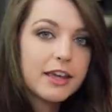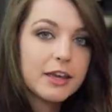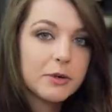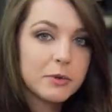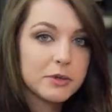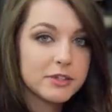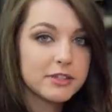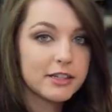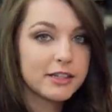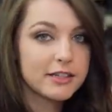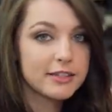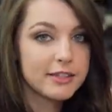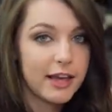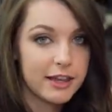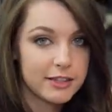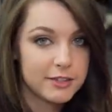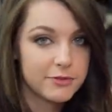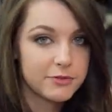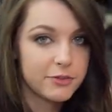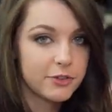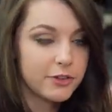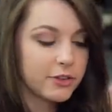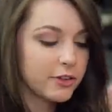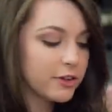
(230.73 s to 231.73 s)
it was
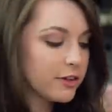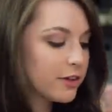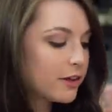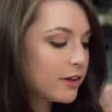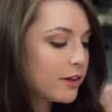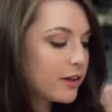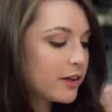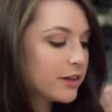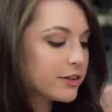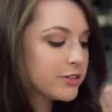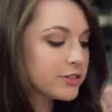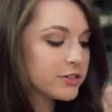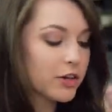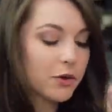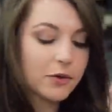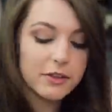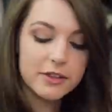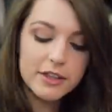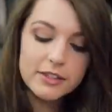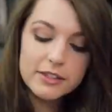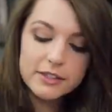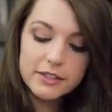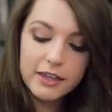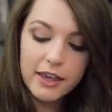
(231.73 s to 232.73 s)
successful. So
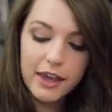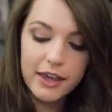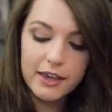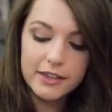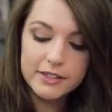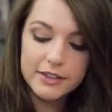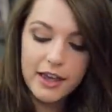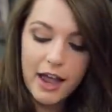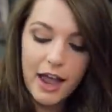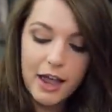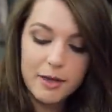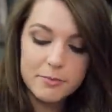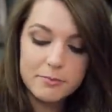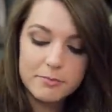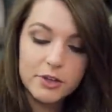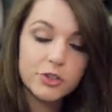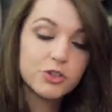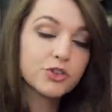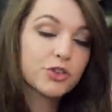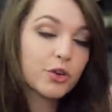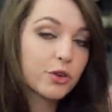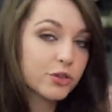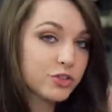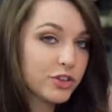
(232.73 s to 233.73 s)
in this case, I
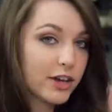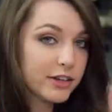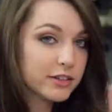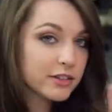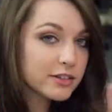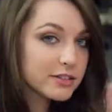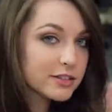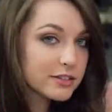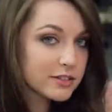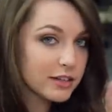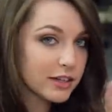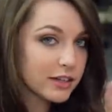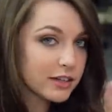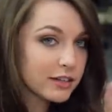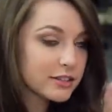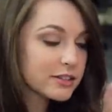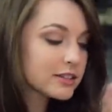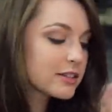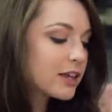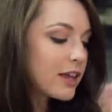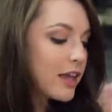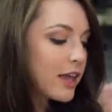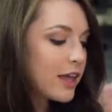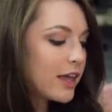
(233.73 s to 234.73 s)
control checked a
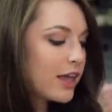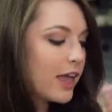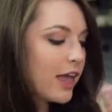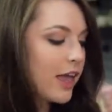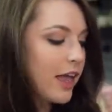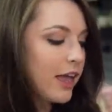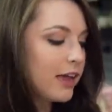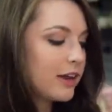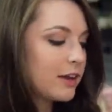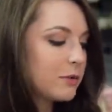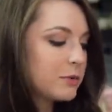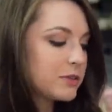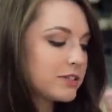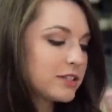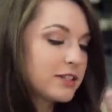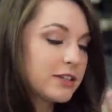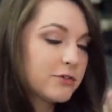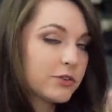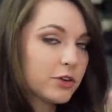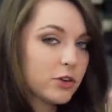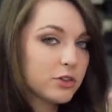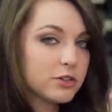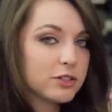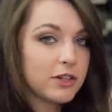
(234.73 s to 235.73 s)
six, and it was a
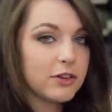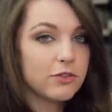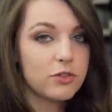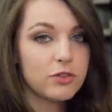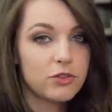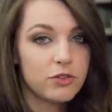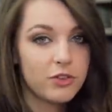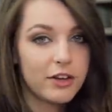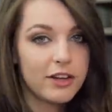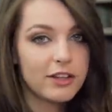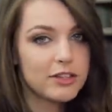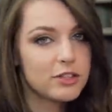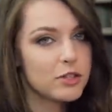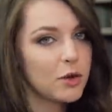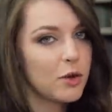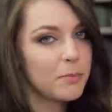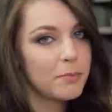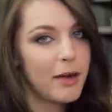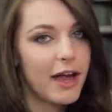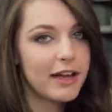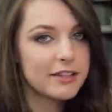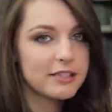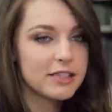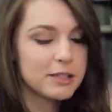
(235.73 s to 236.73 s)
difficulty of three, so
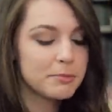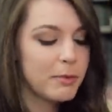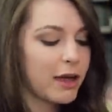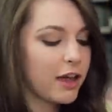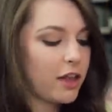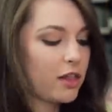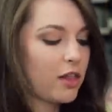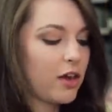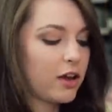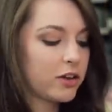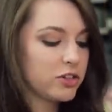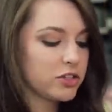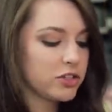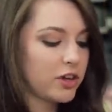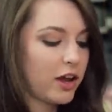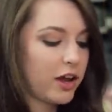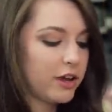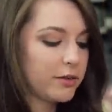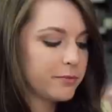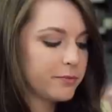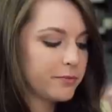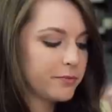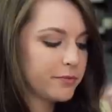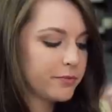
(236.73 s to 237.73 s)
it passes by a long
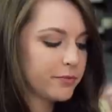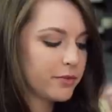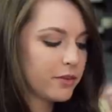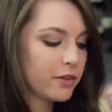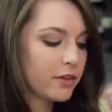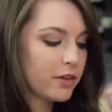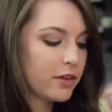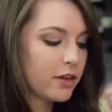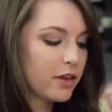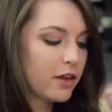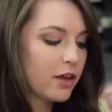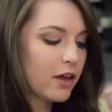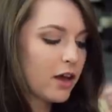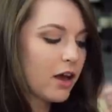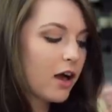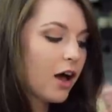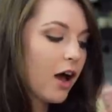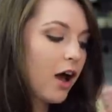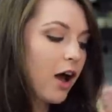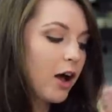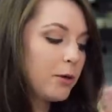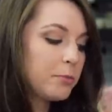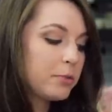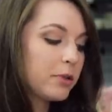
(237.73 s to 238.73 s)
shot.
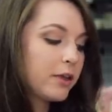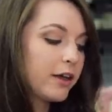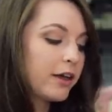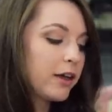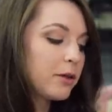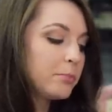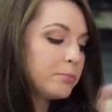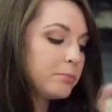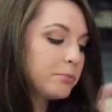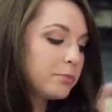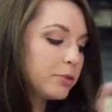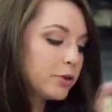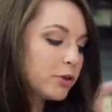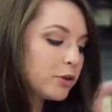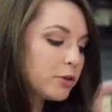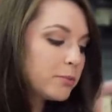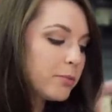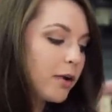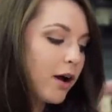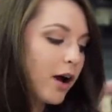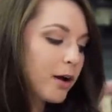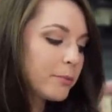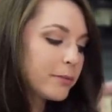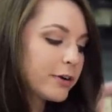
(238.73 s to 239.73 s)
I'll play a blue
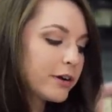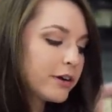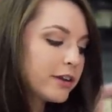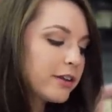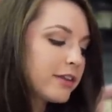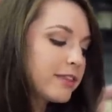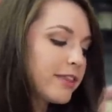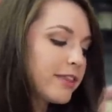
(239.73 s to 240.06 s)
bomber